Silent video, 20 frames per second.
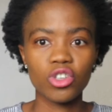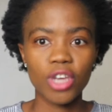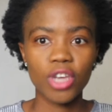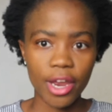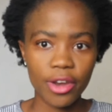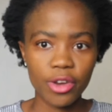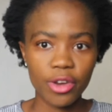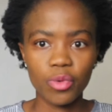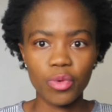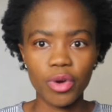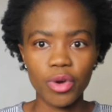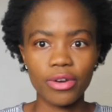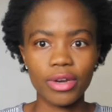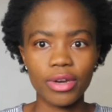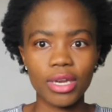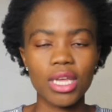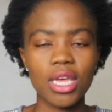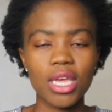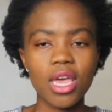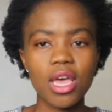
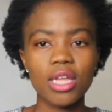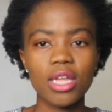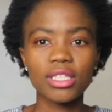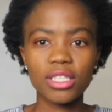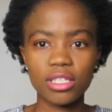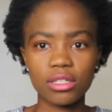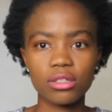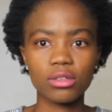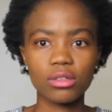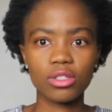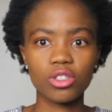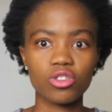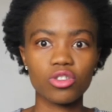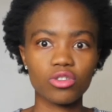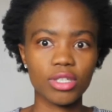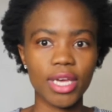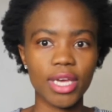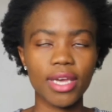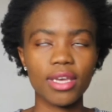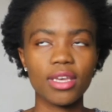January till
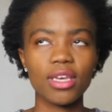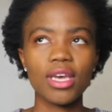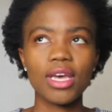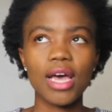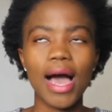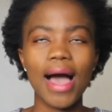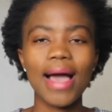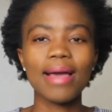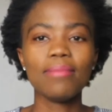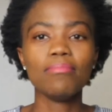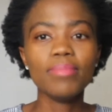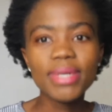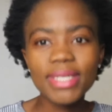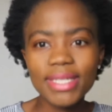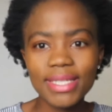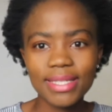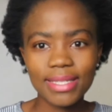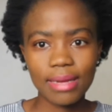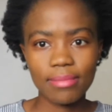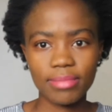today i
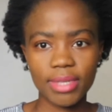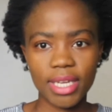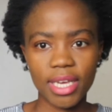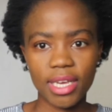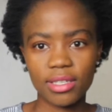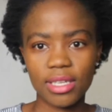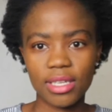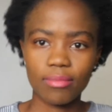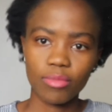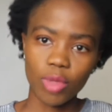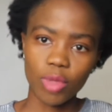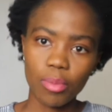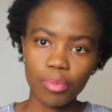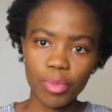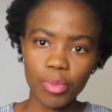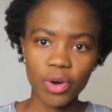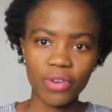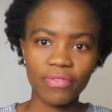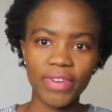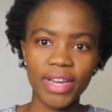miss some days i'm not
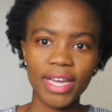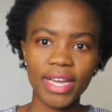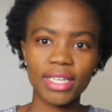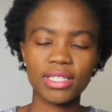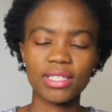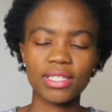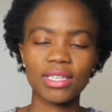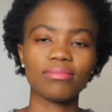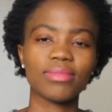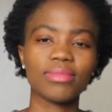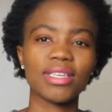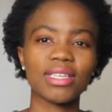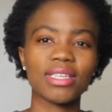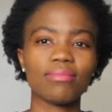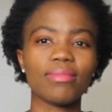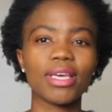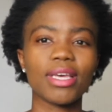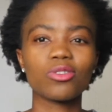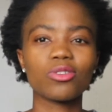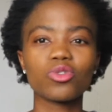perfect some days
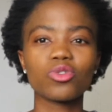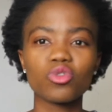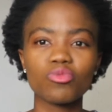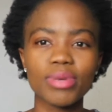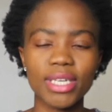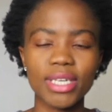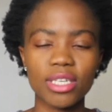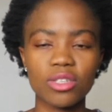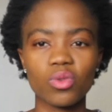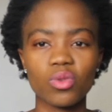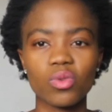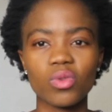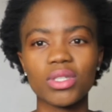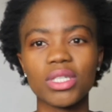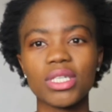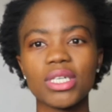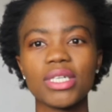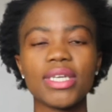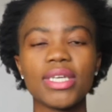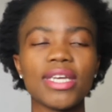i'm like super
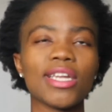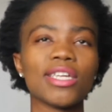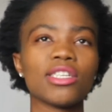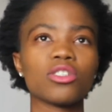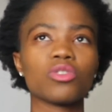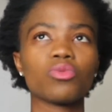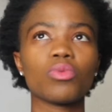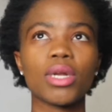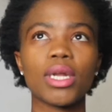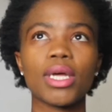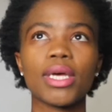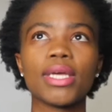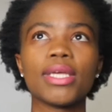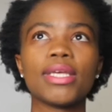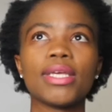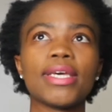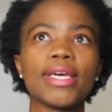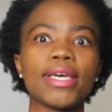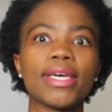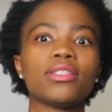exhausted and i just want to
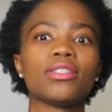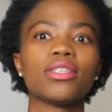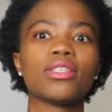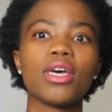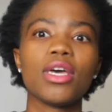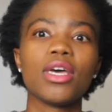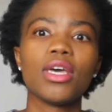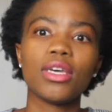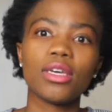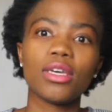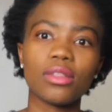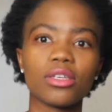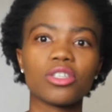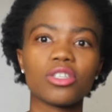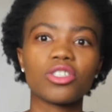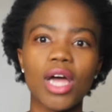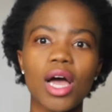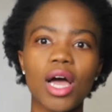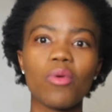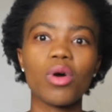get in the
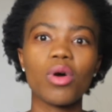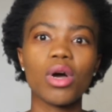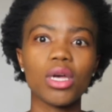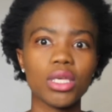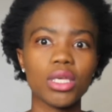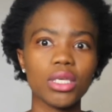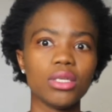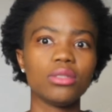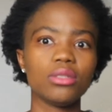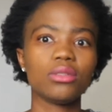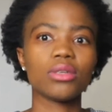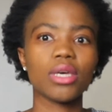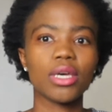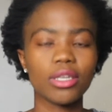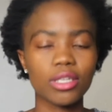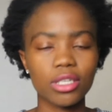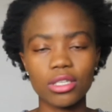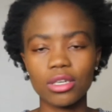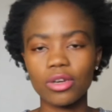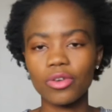shower eat
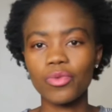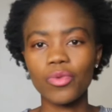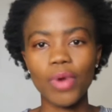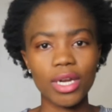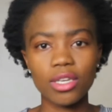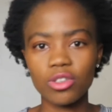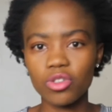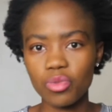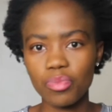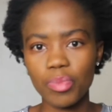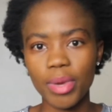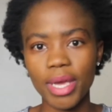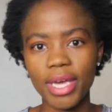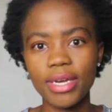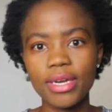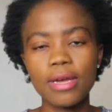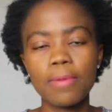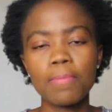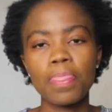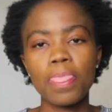and run to
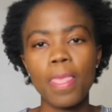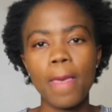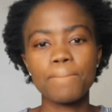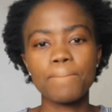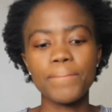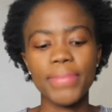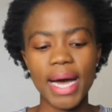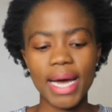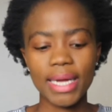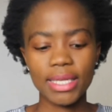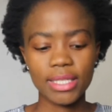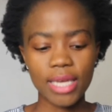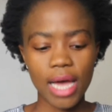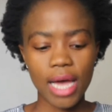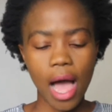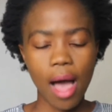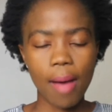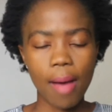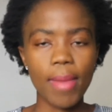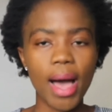bed but
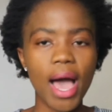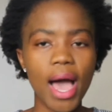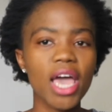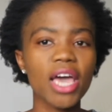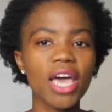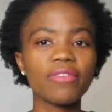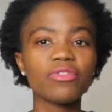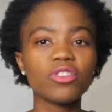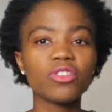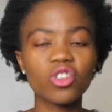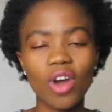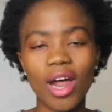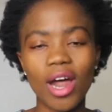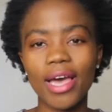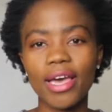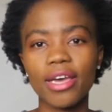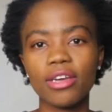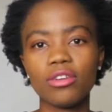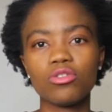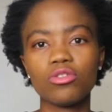um, i have
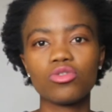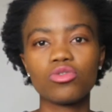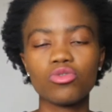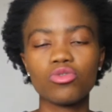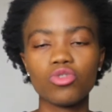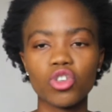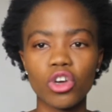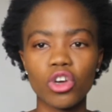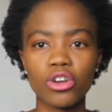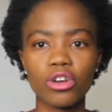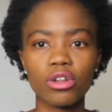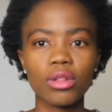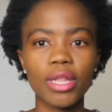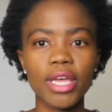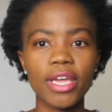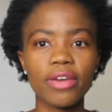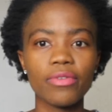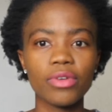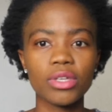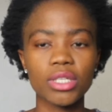tried to journal
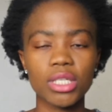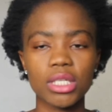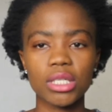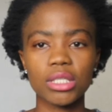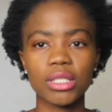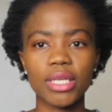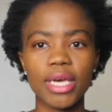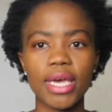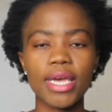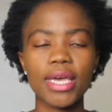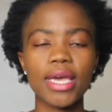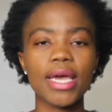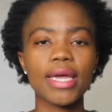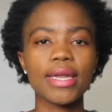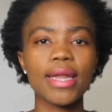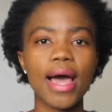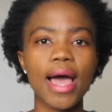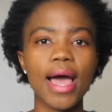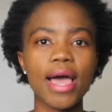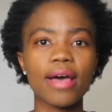every single day
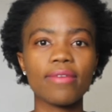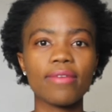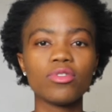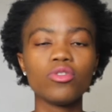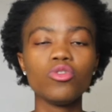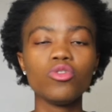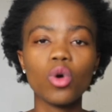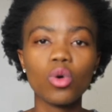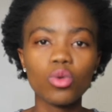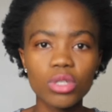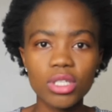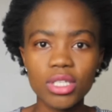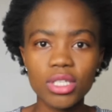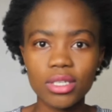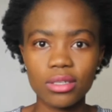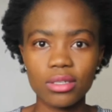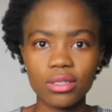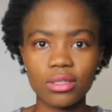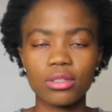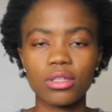and i have
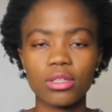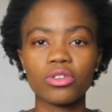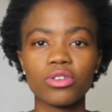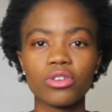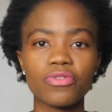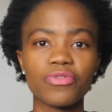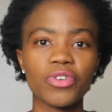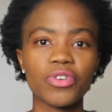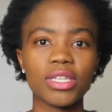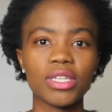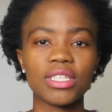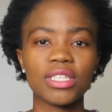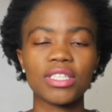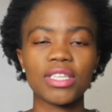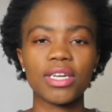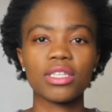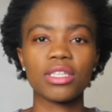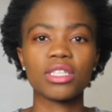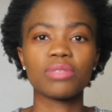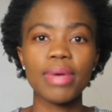noticed the difference
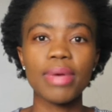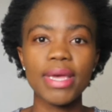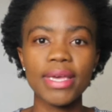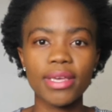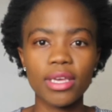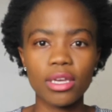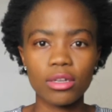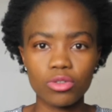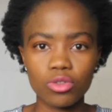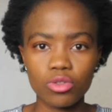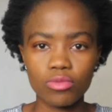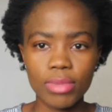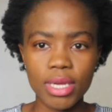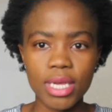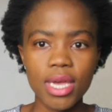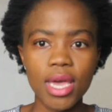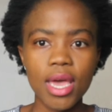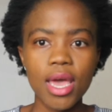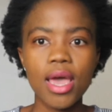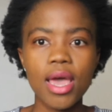that it's making to
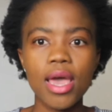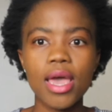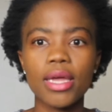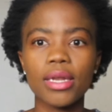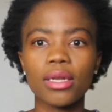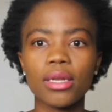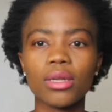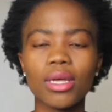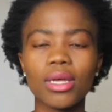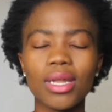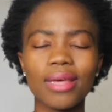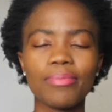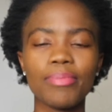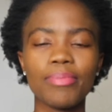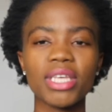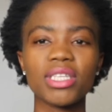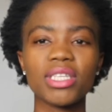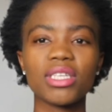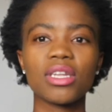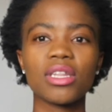me and
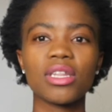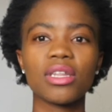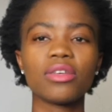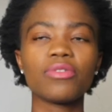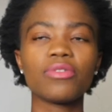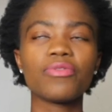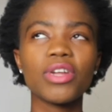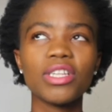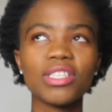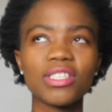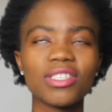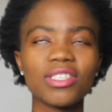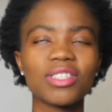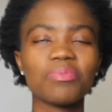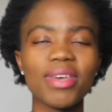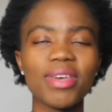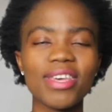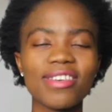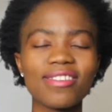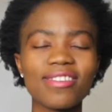basically the difference
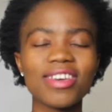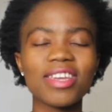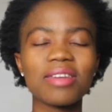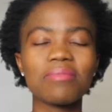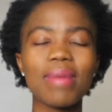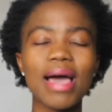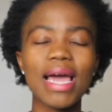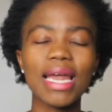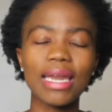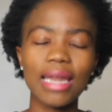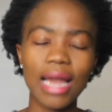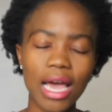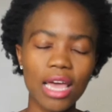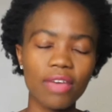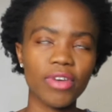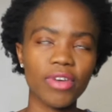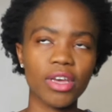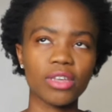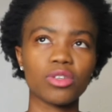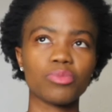it's making in my
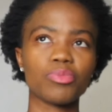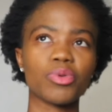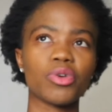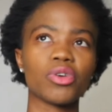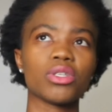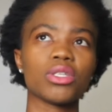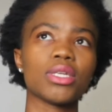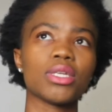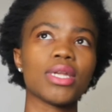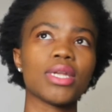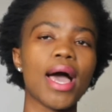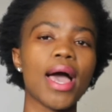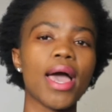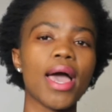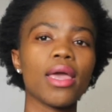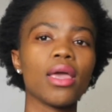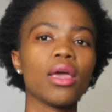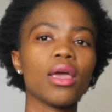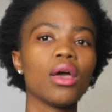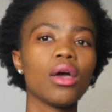life as a person
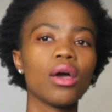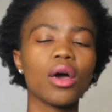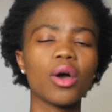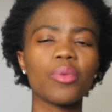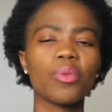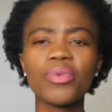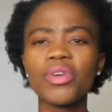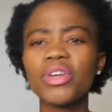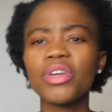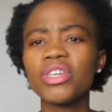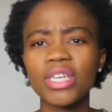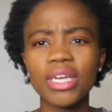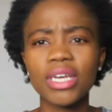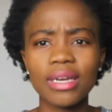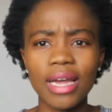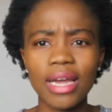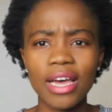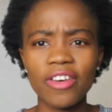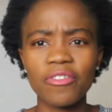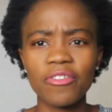i appreciate
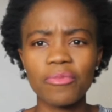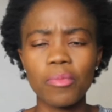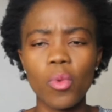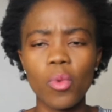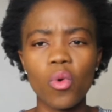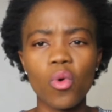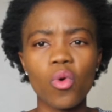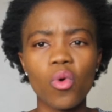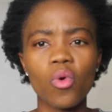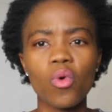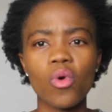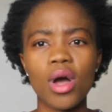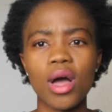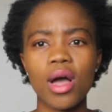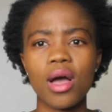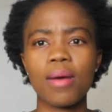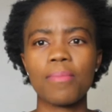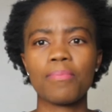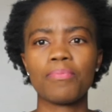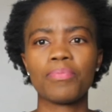life more
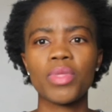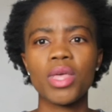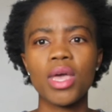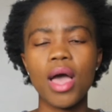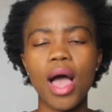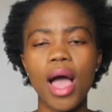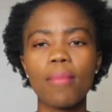um,